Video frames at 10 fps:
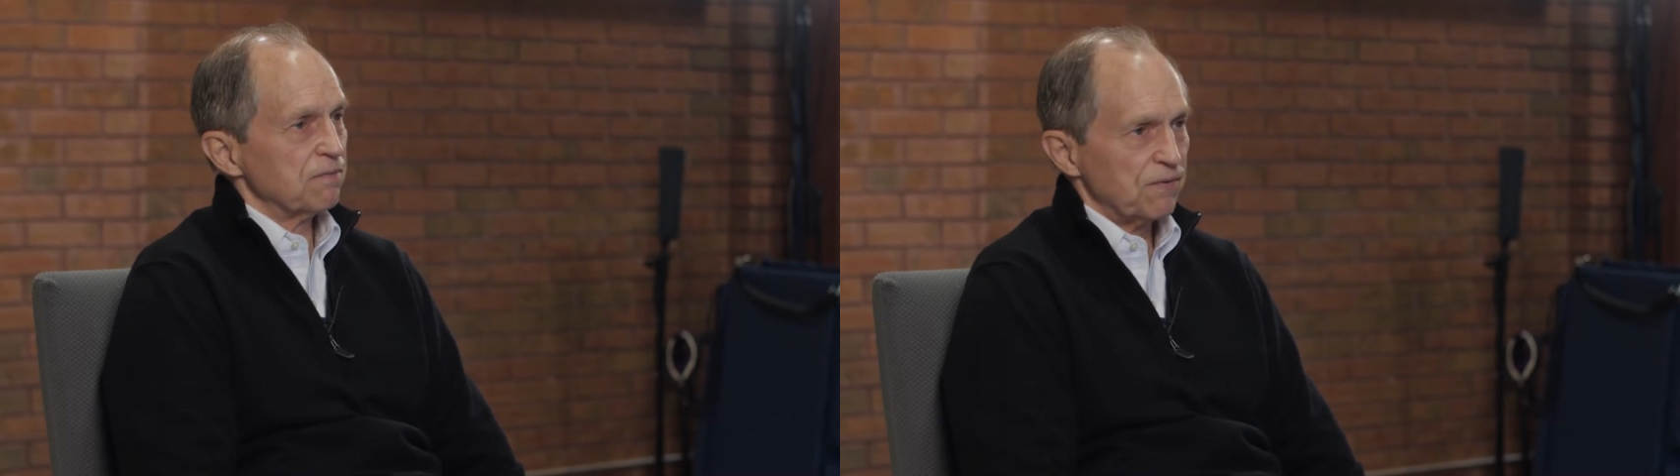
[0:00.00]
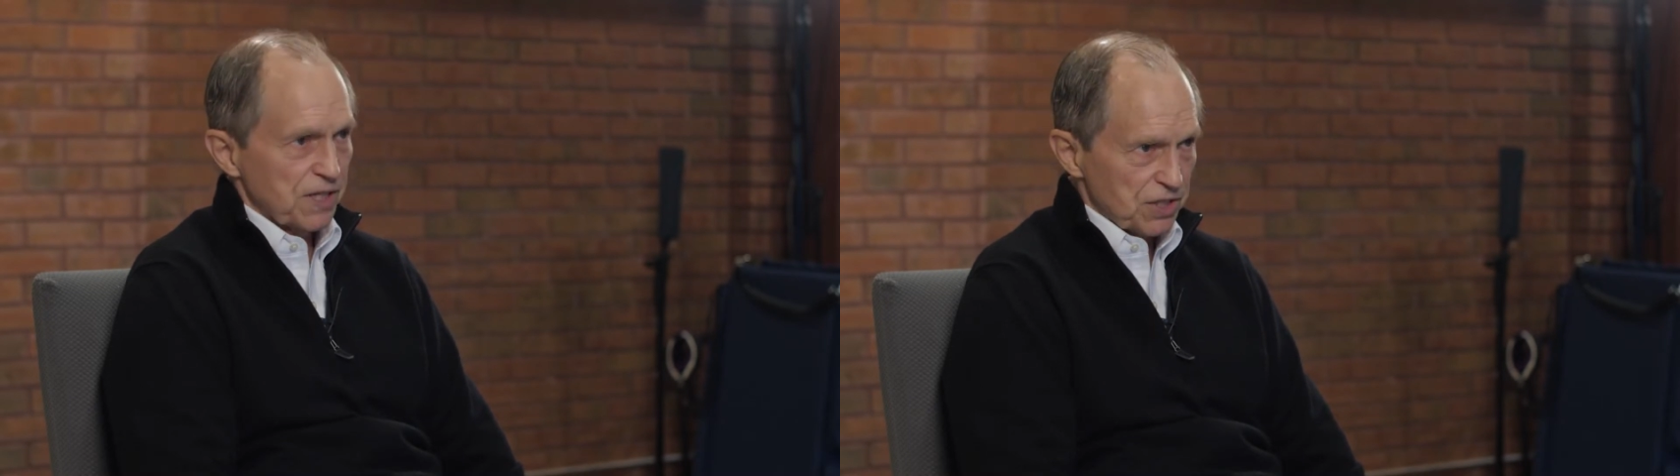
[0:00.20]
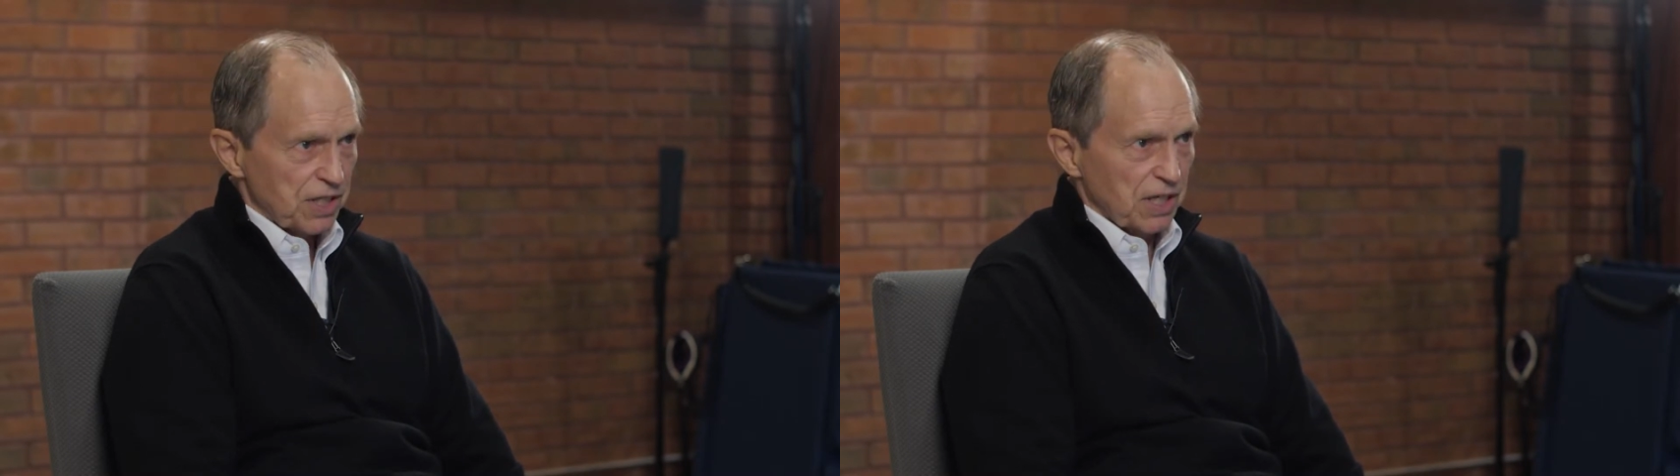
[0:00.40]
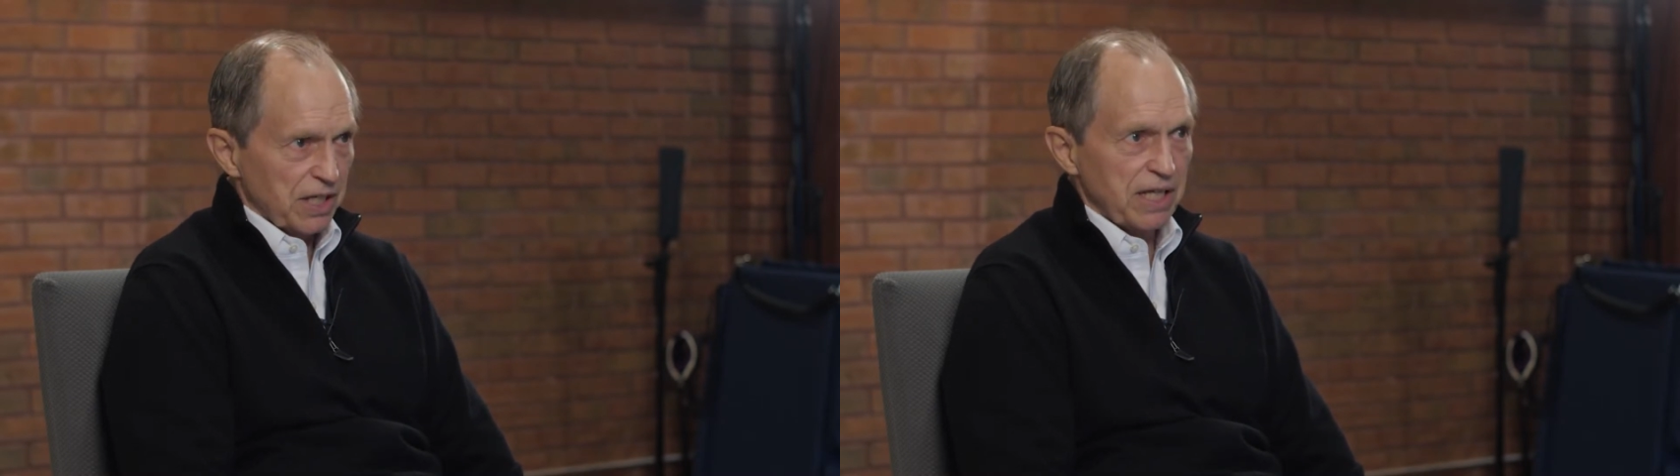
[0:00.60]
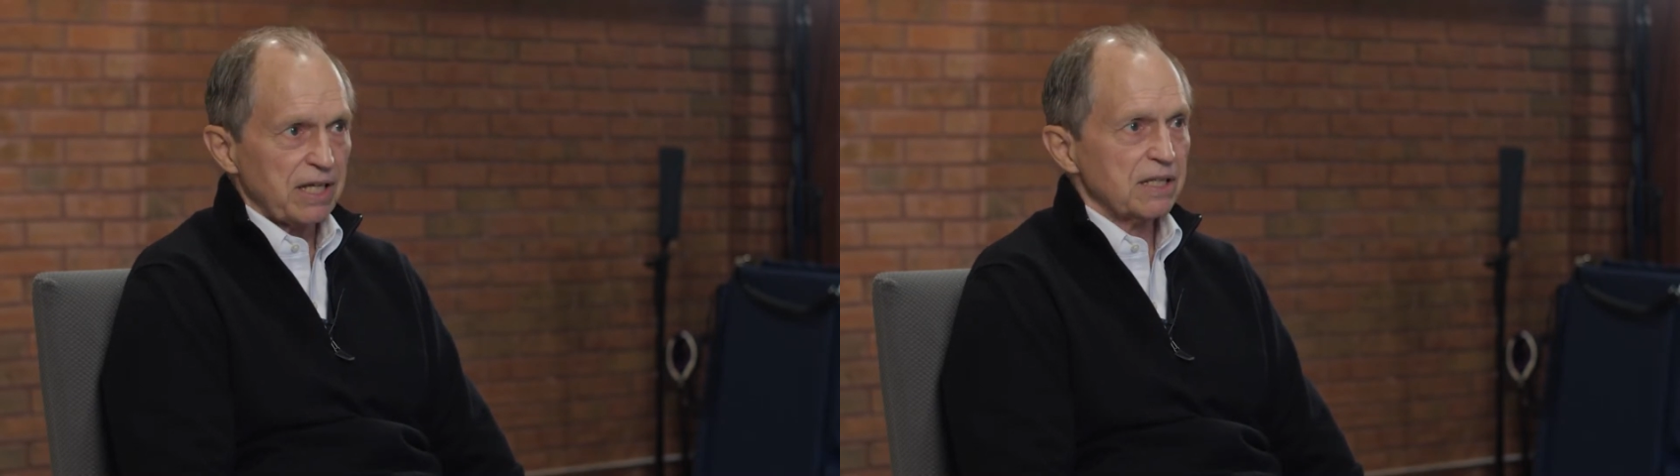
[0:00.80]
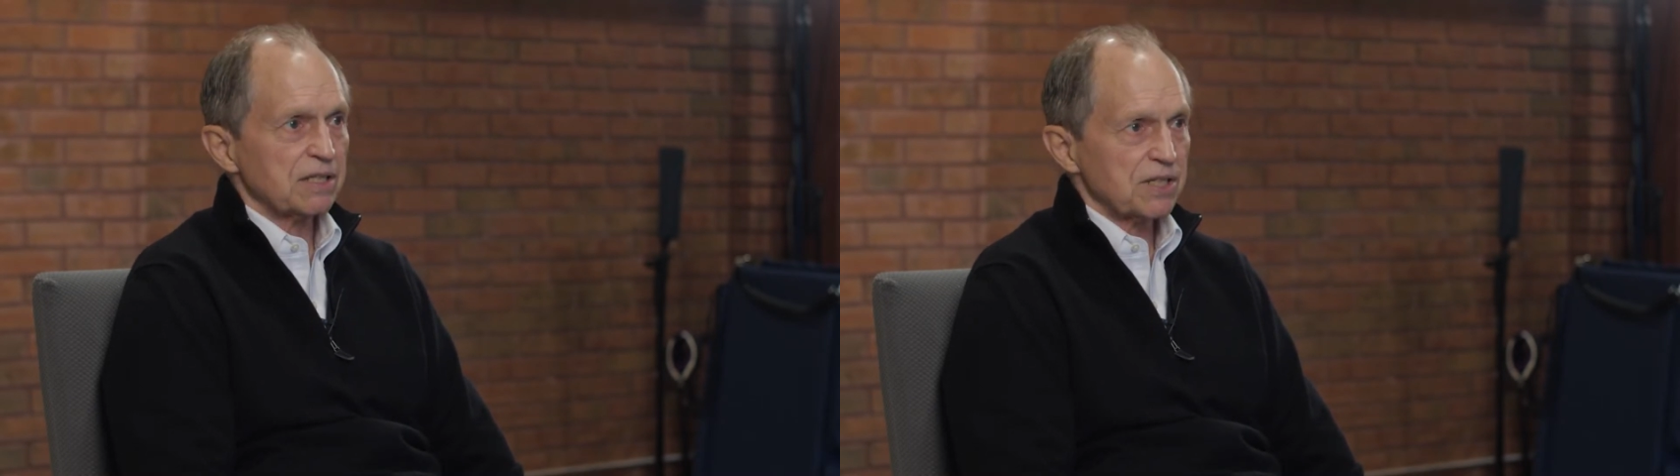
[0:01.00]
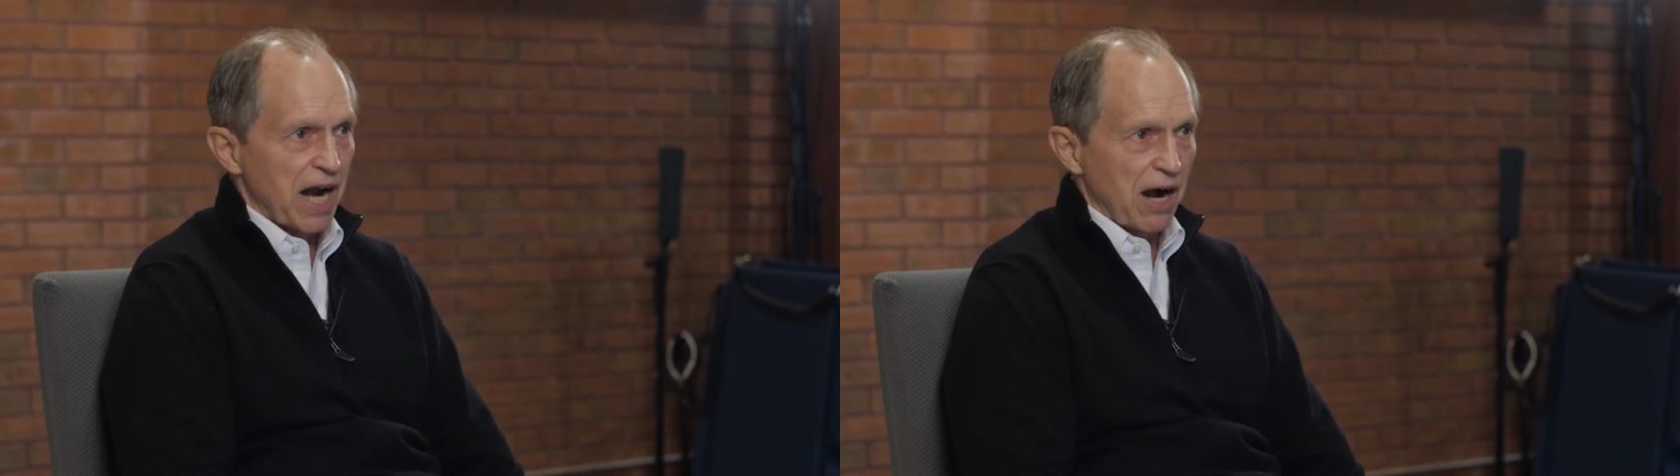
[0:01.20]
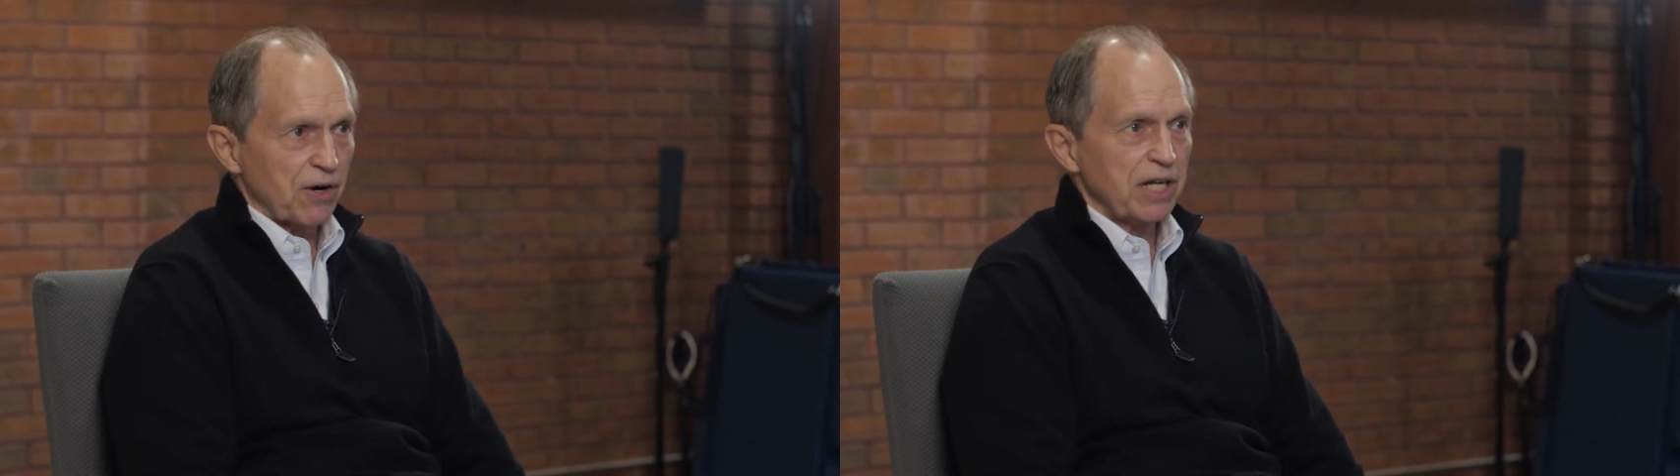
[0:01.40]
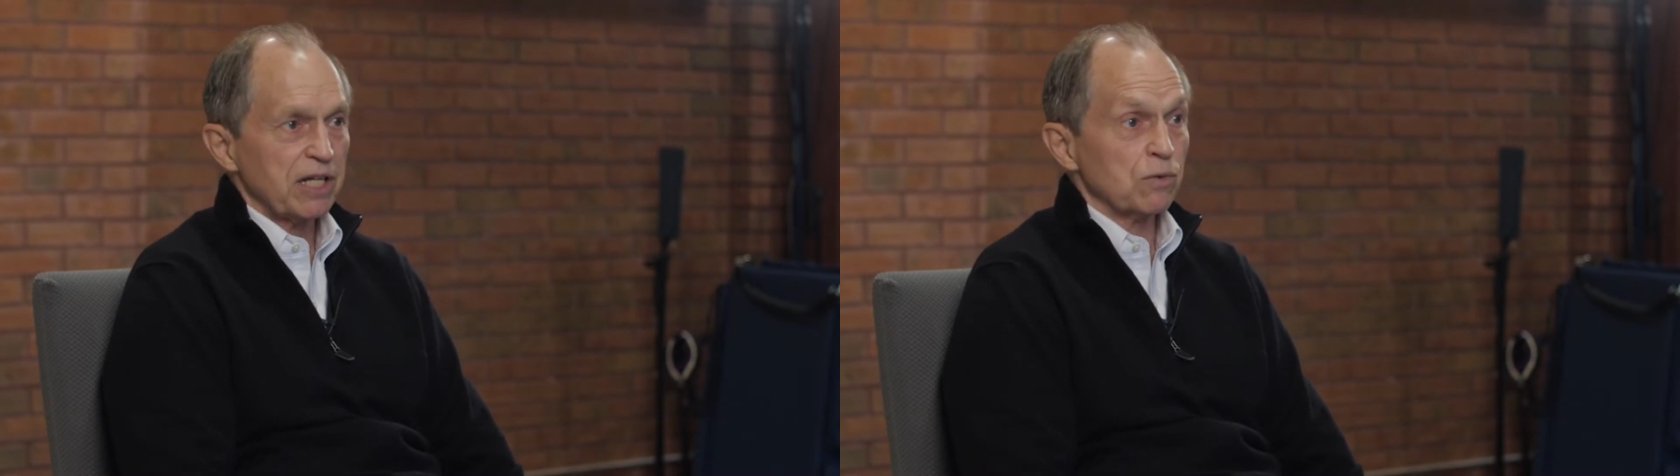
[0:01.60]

physically tiring,